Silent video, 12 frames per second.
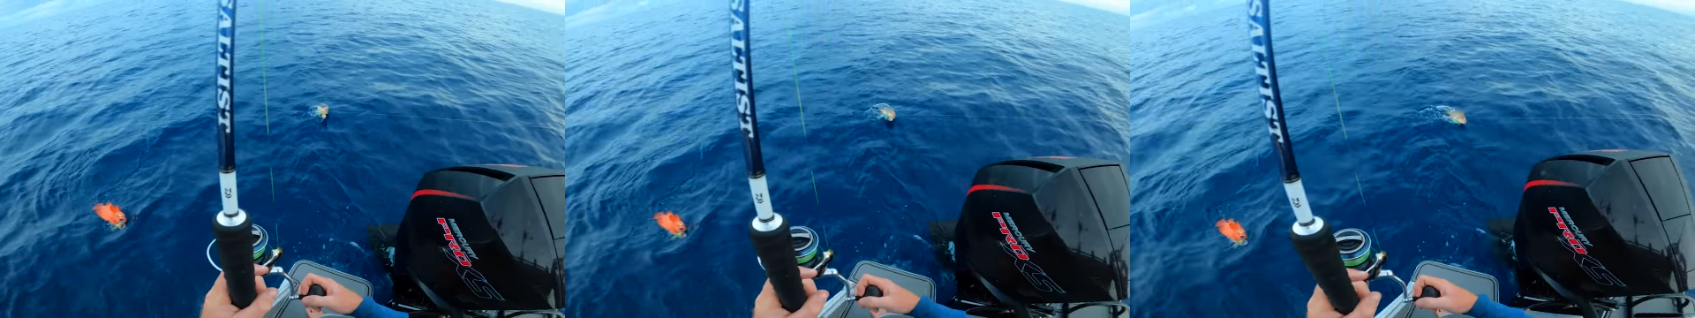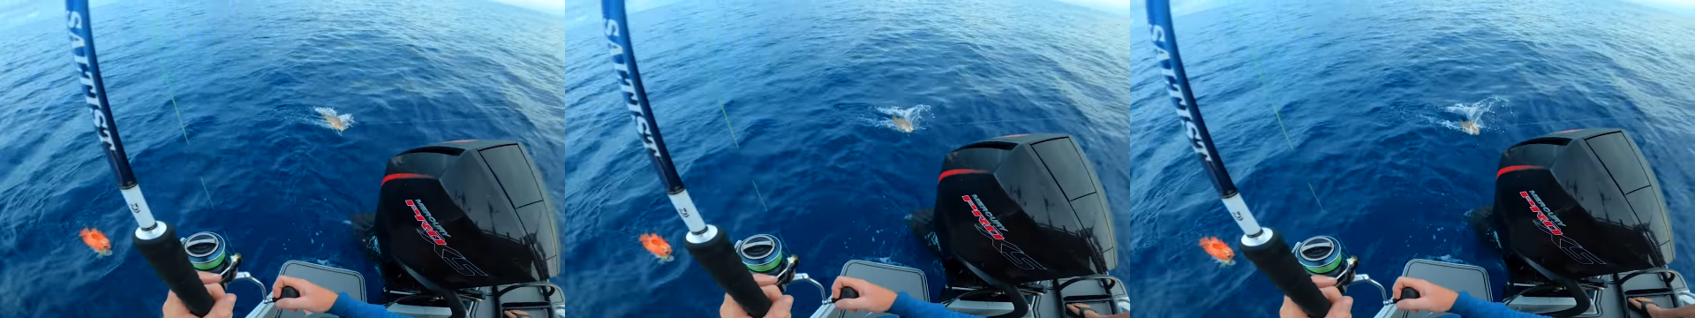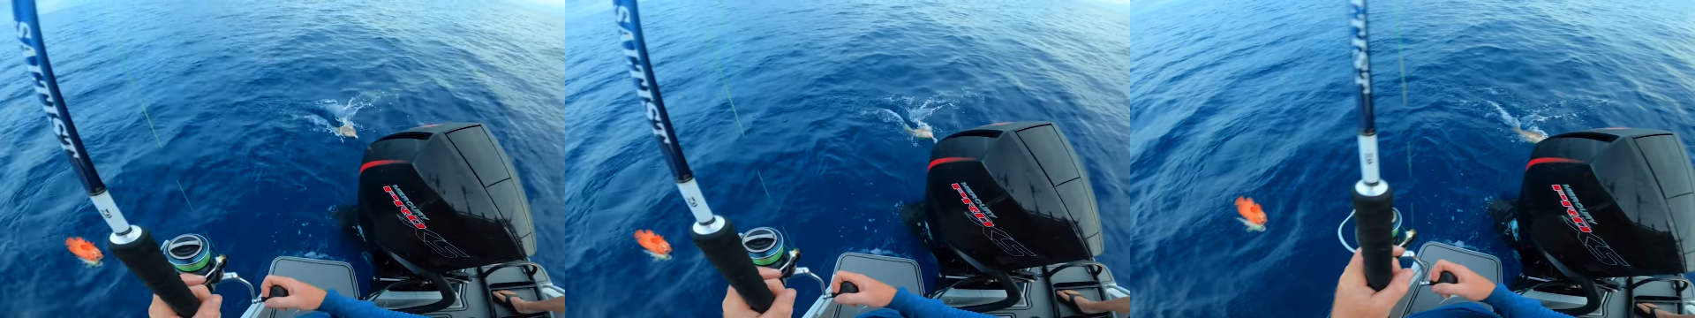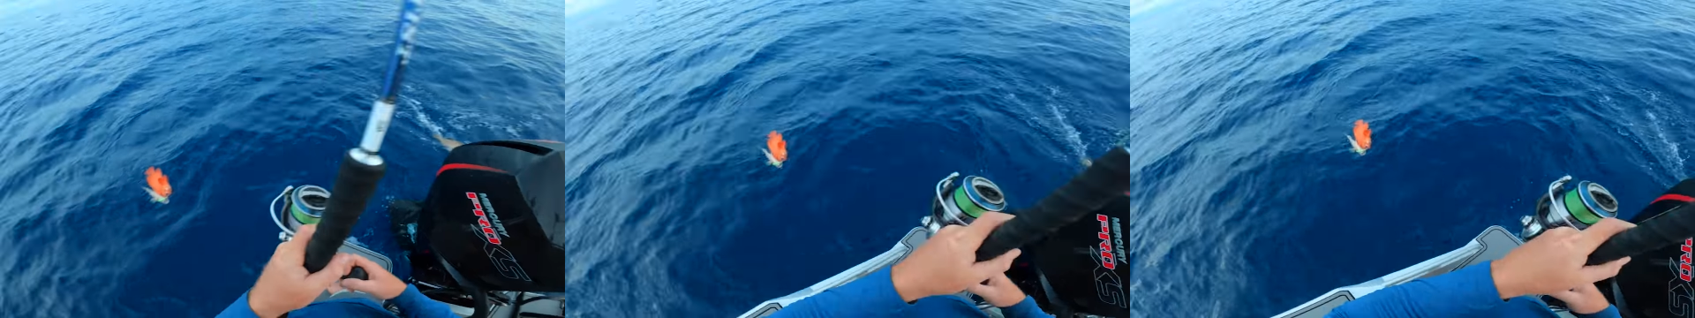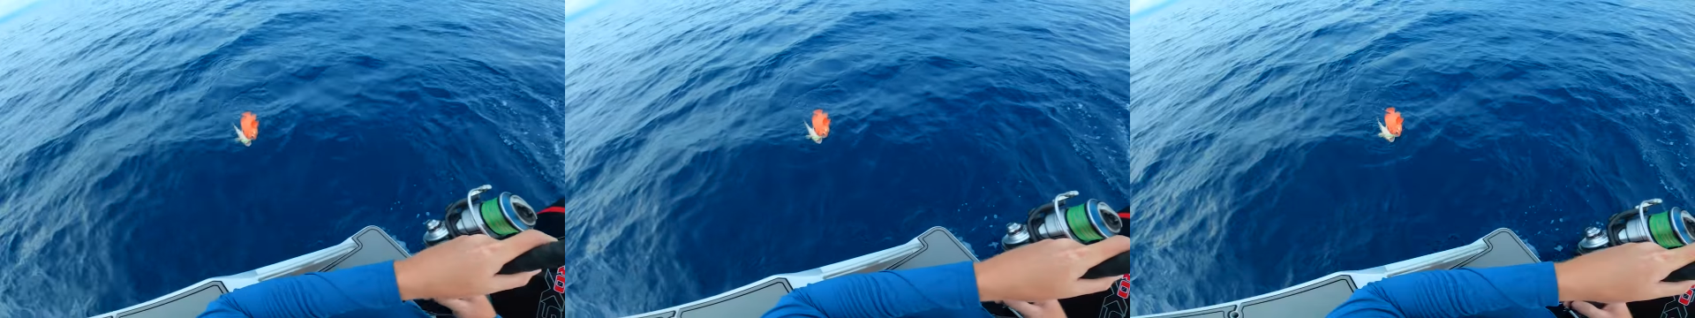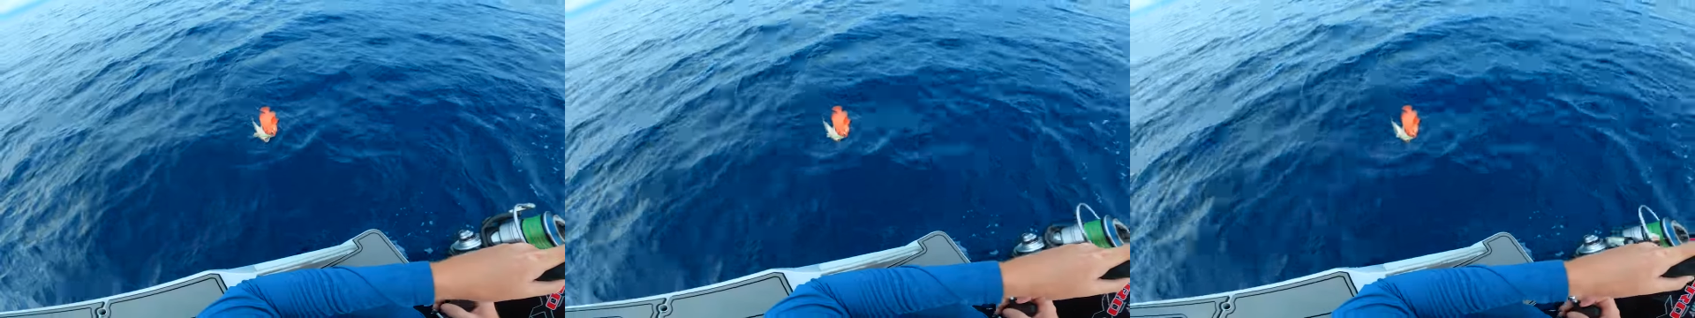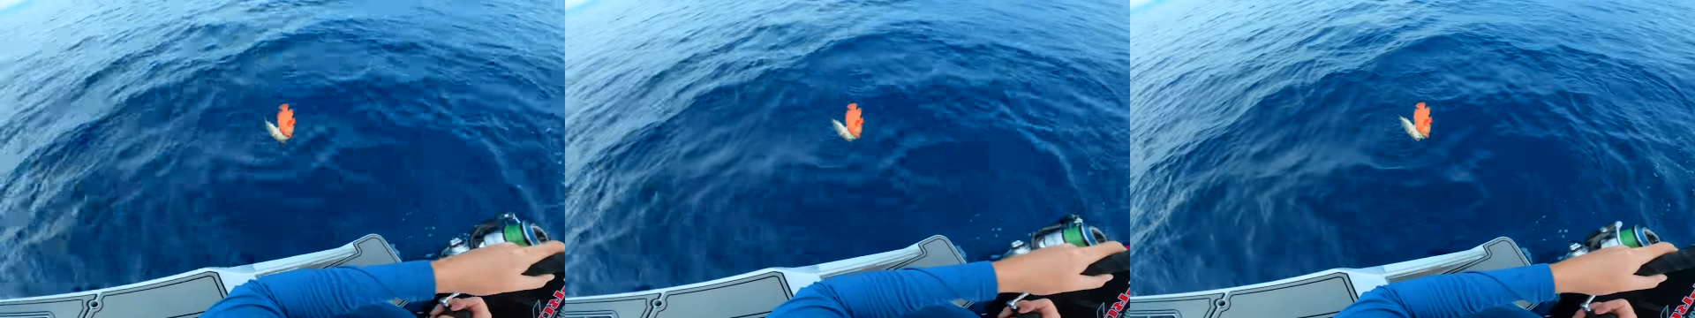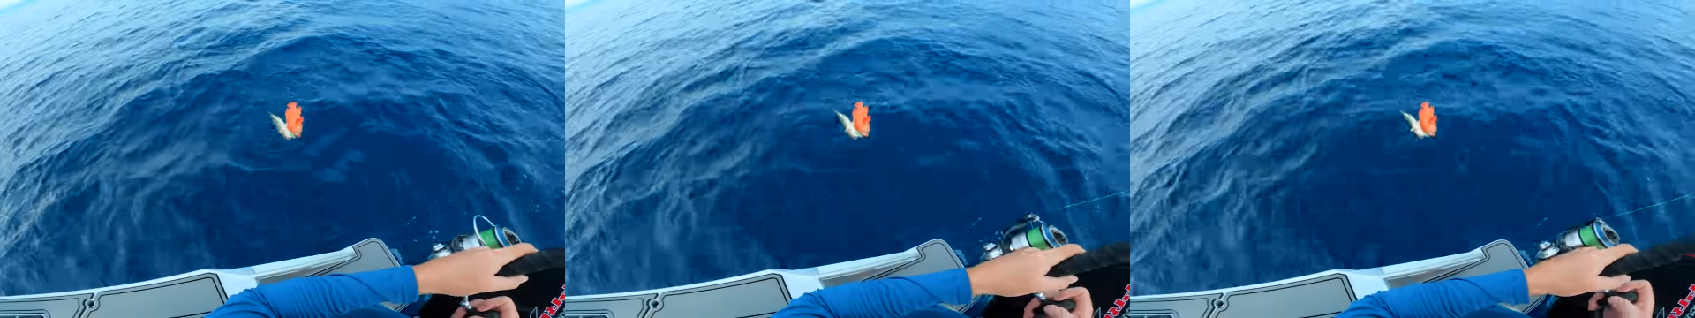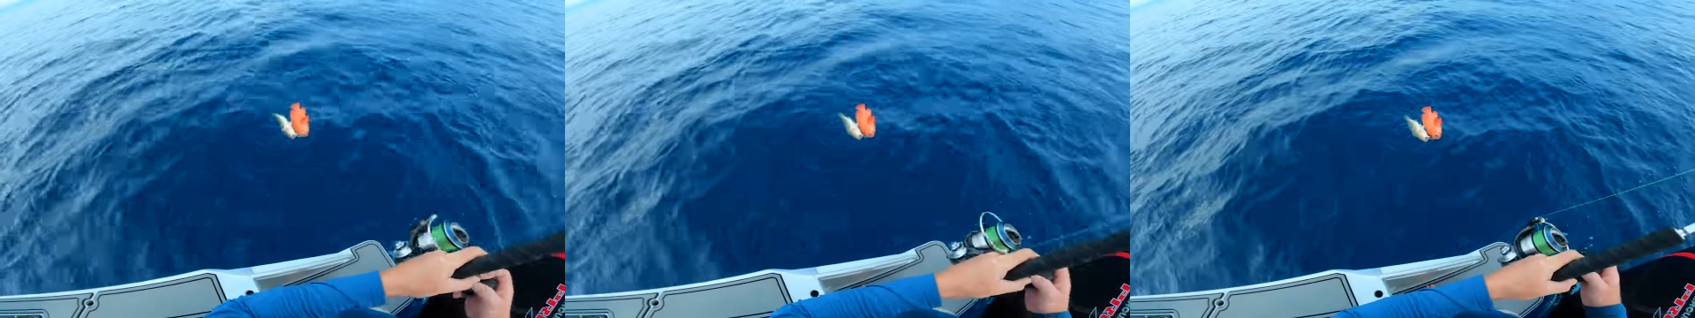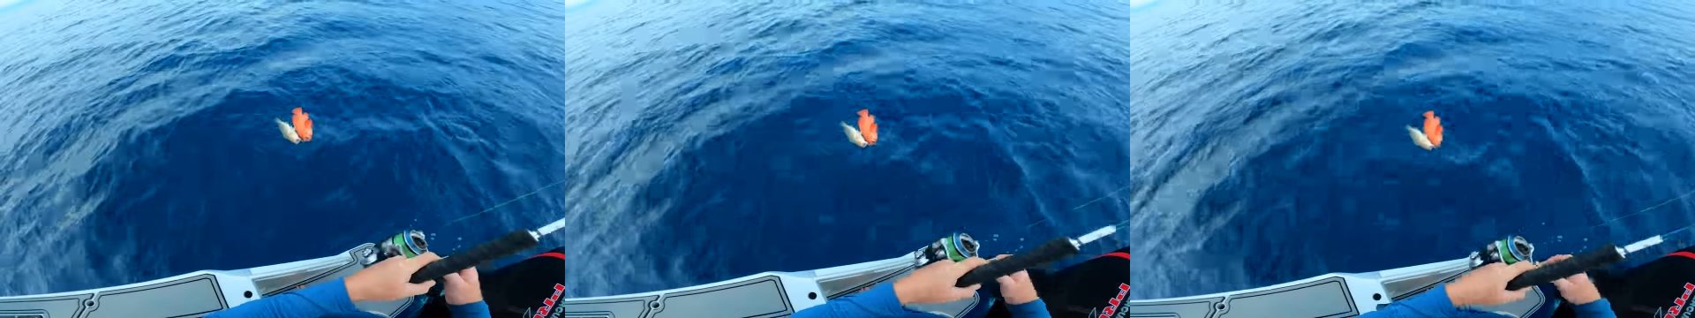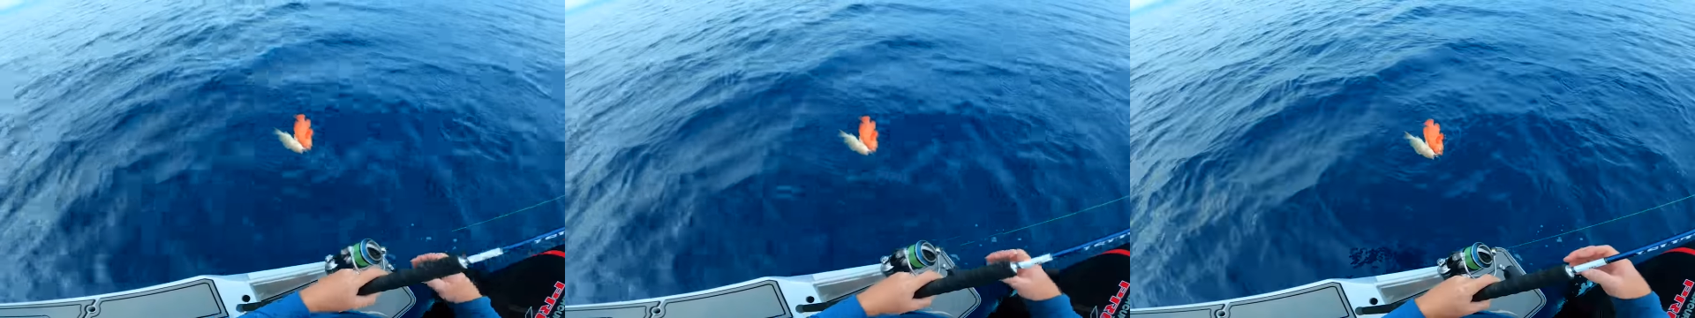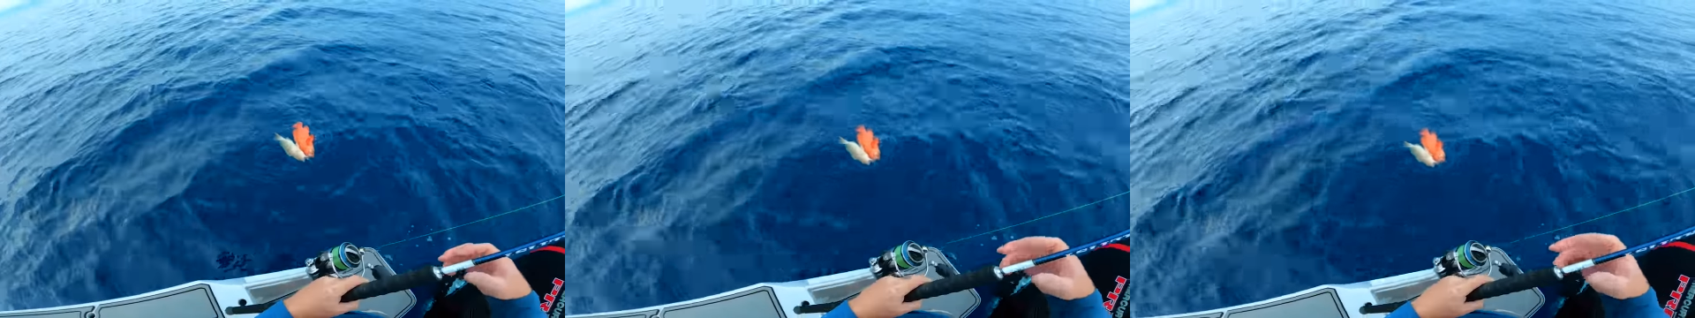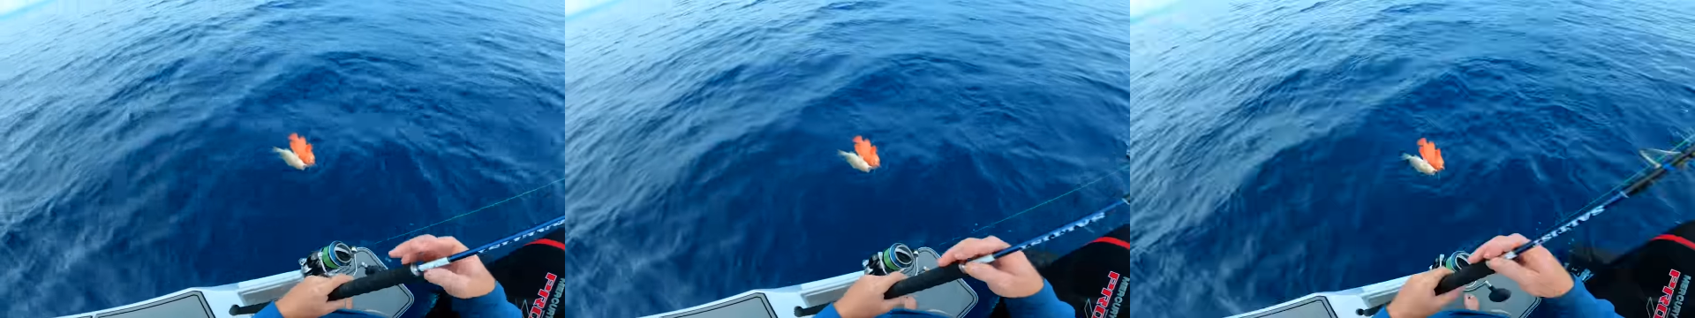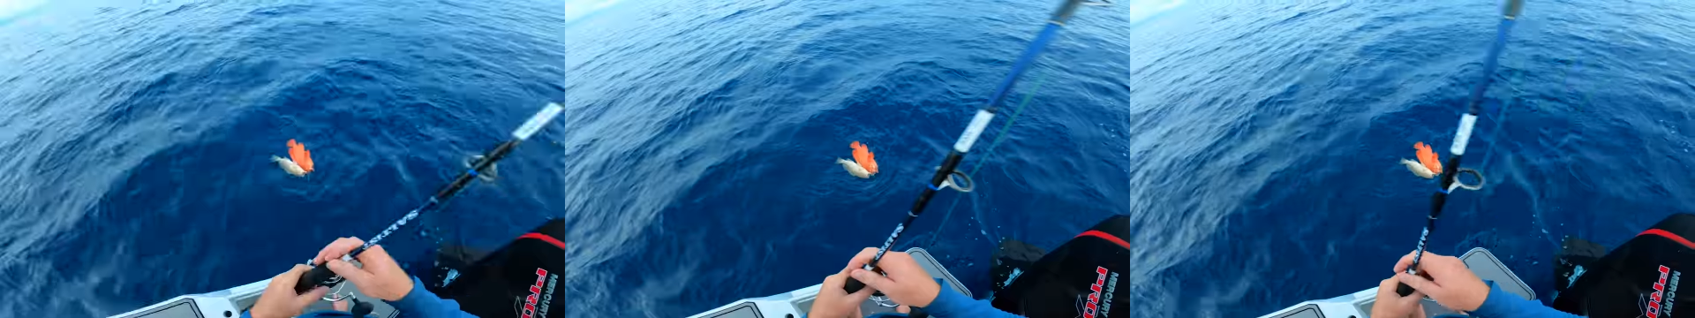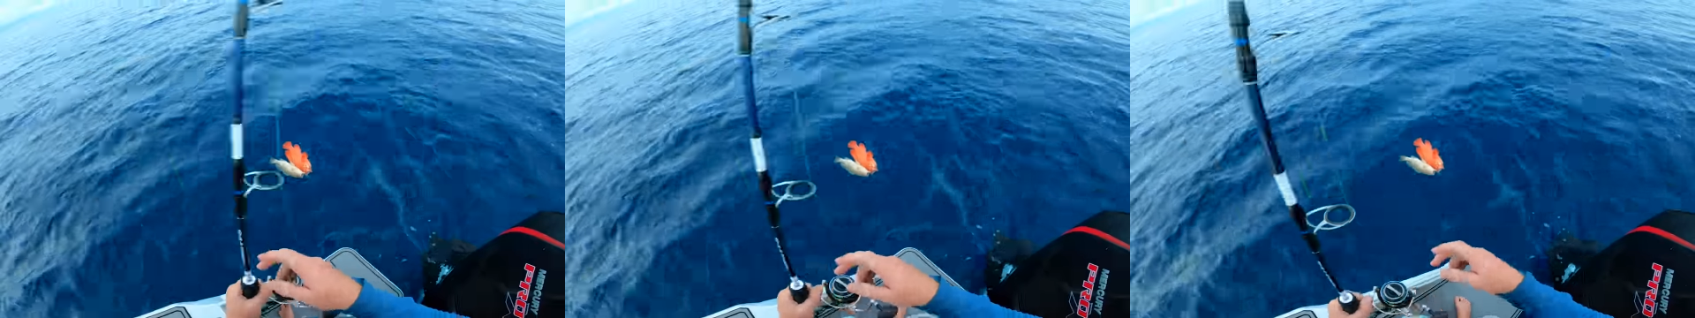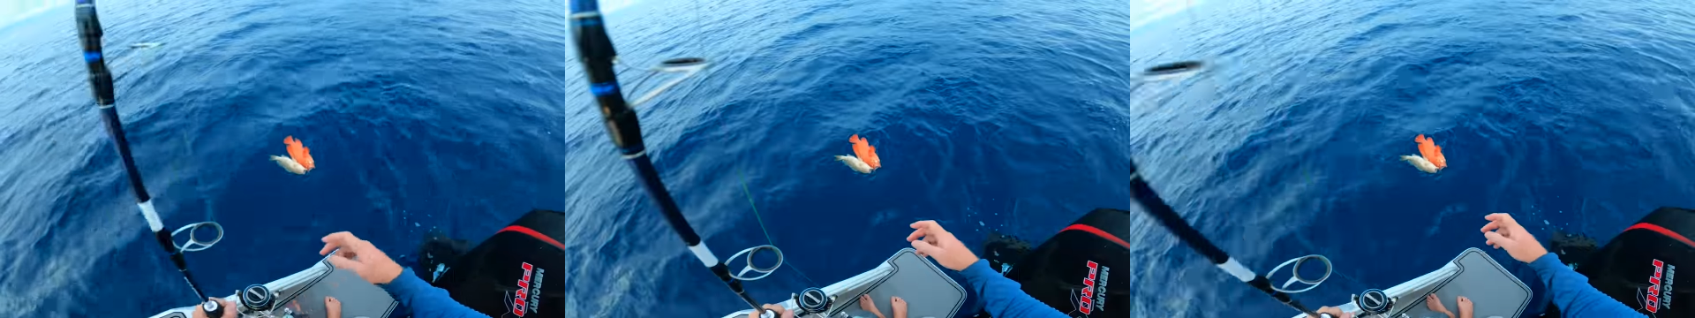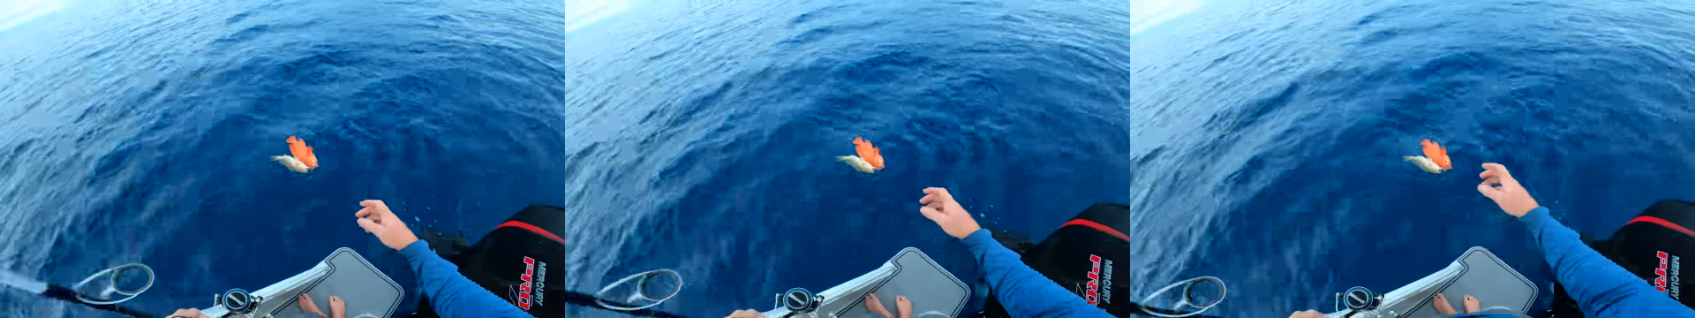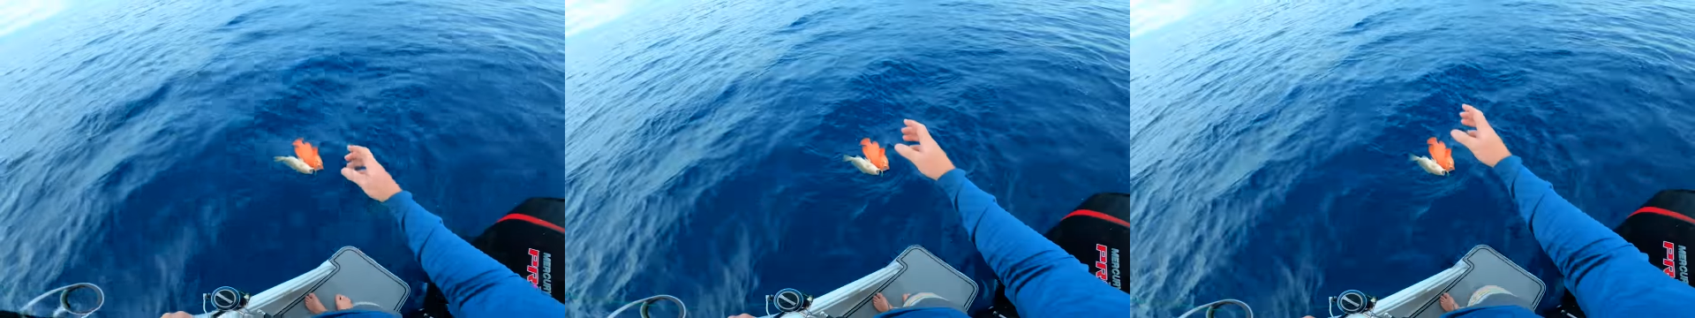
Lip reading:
(no speaker visible)